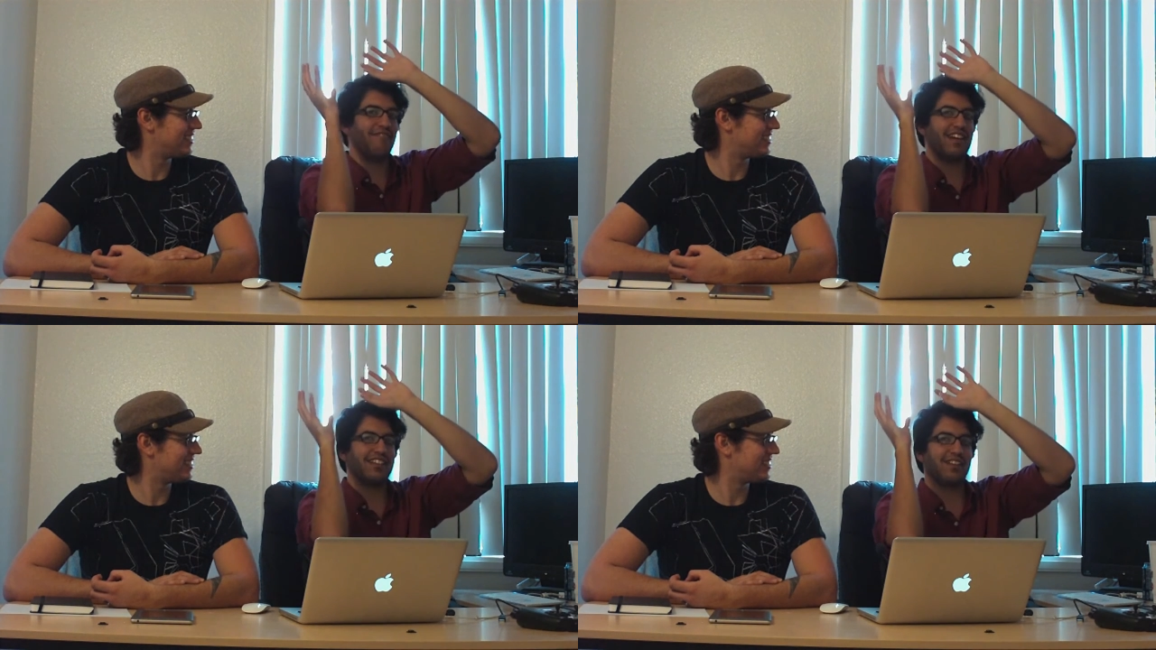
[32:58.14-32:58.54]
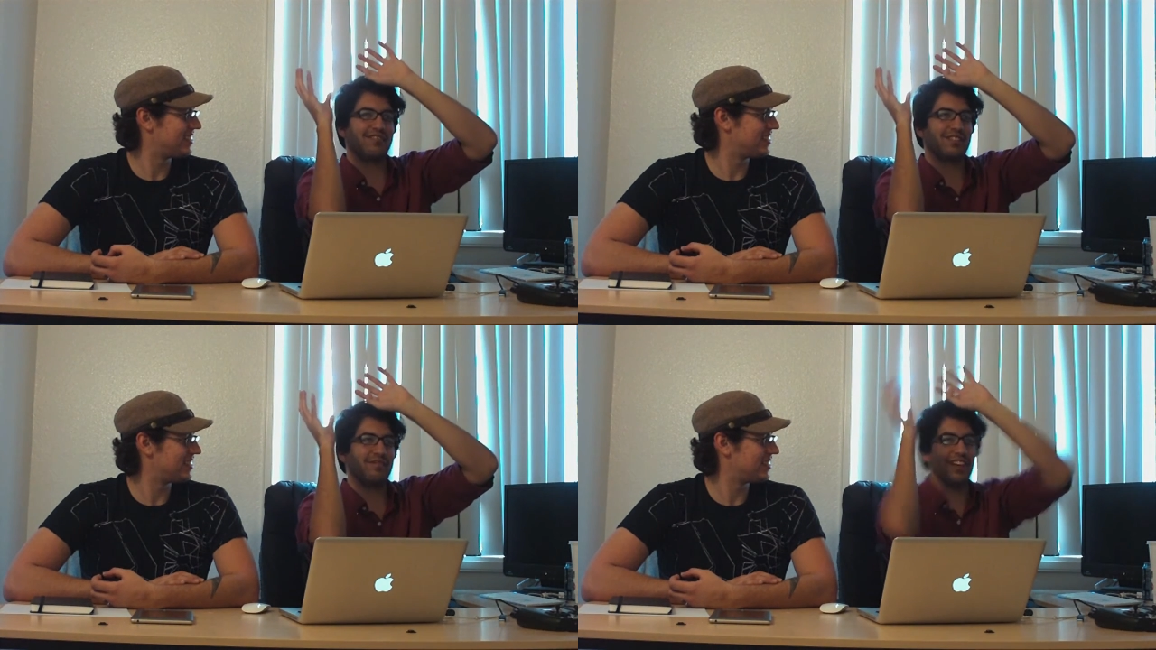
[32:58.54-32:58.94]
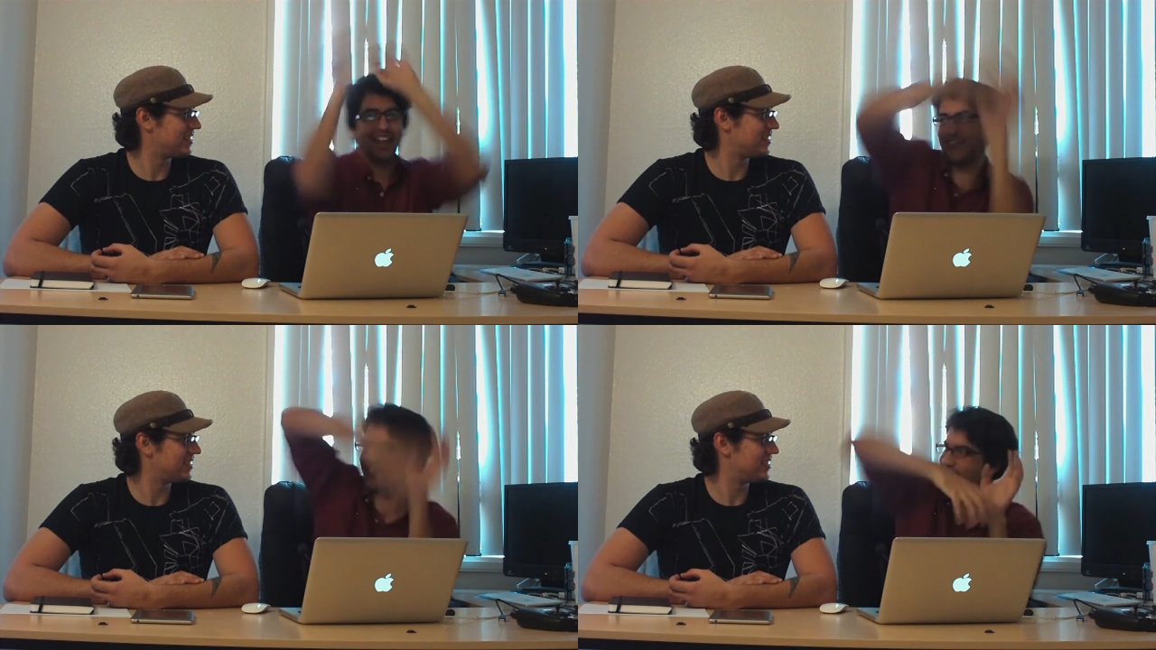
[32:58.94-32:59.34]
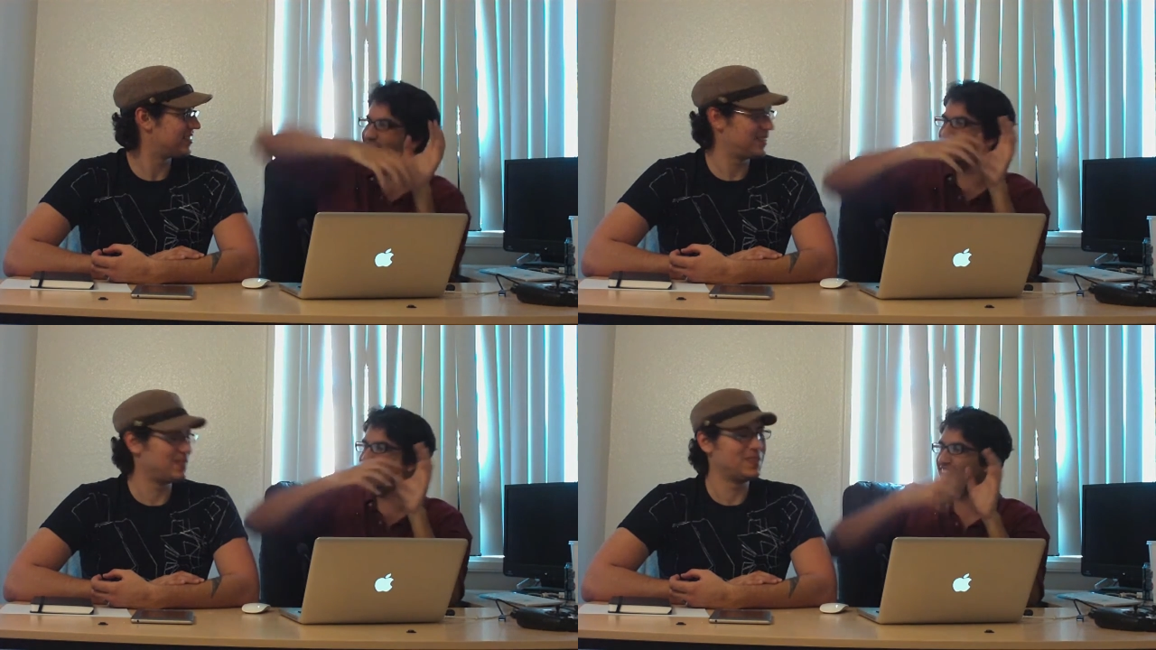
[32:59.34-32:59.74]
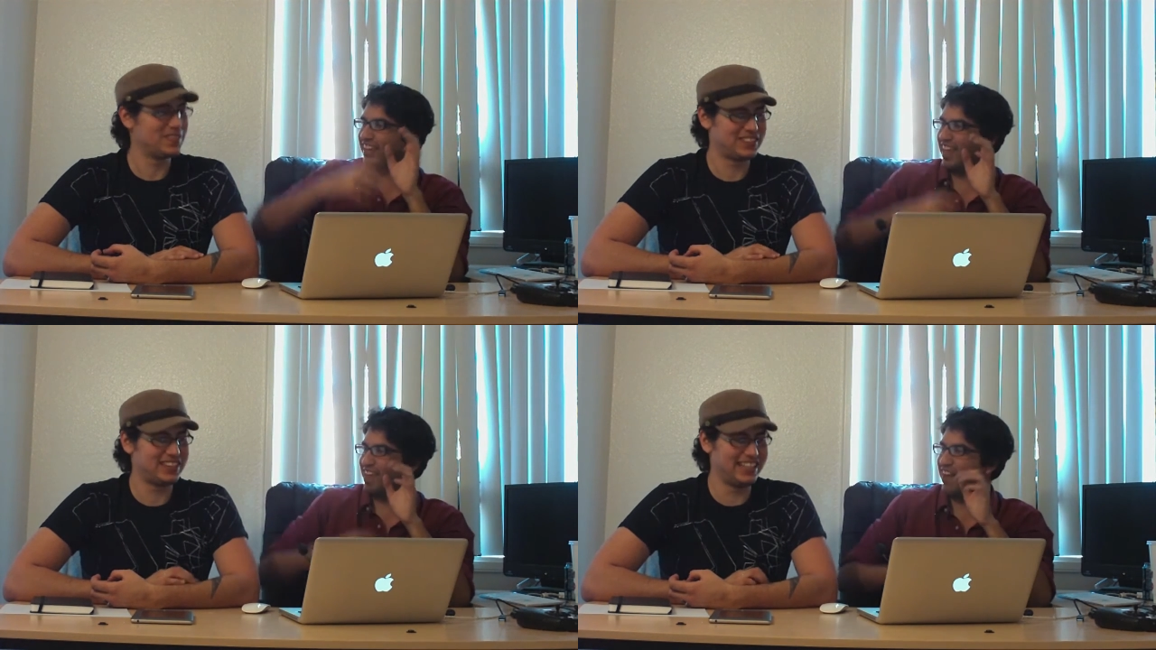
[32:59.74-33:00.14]
Speaker 1: give myself some leverage to
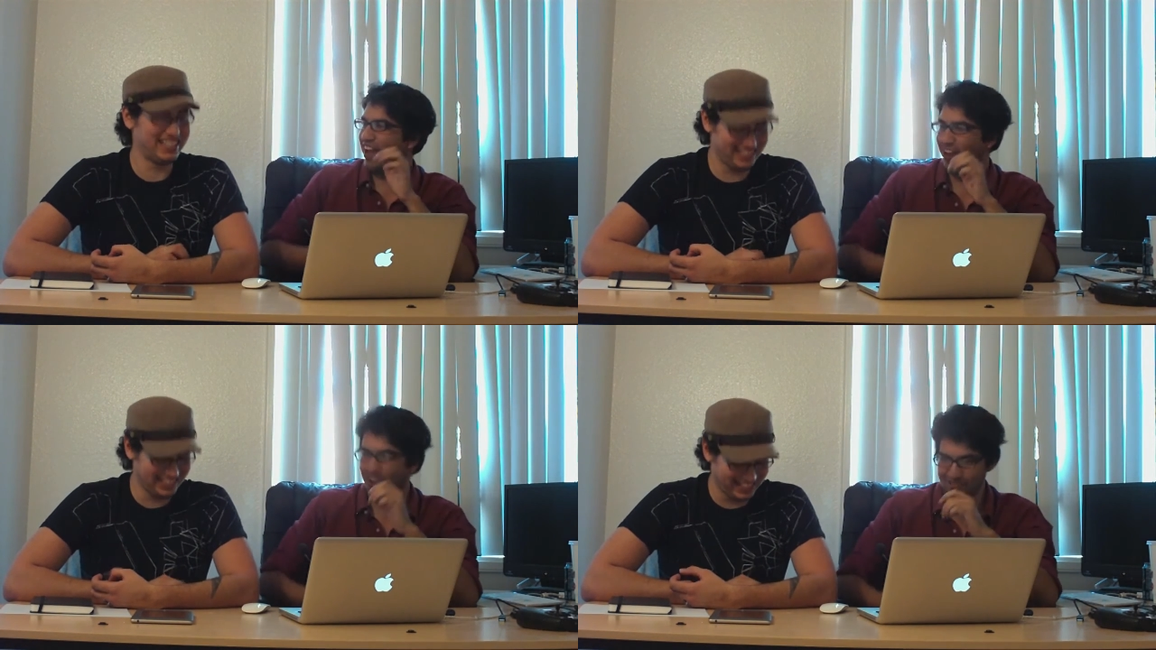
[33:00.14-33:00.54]
like get my